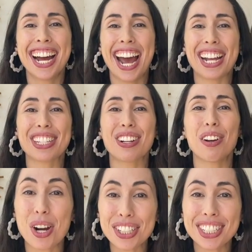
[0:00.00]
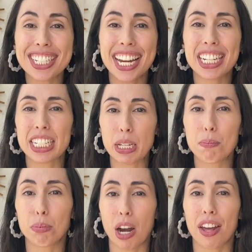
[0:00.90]
And so I want you to take a
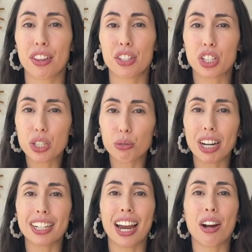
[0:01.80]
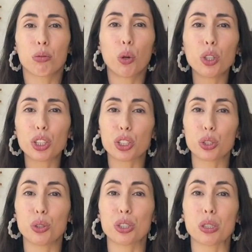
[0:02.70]
deep breath just right now, rolling the
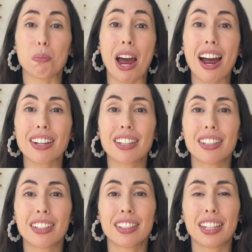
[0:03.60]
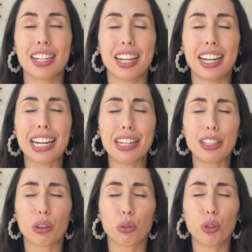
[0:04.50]
shoulders back and
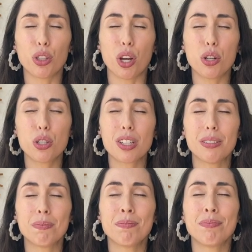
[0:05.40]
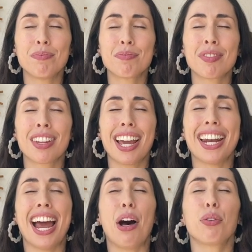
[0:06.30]
inhaling through the nose
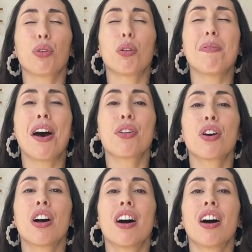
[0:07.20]
and out through the mouth.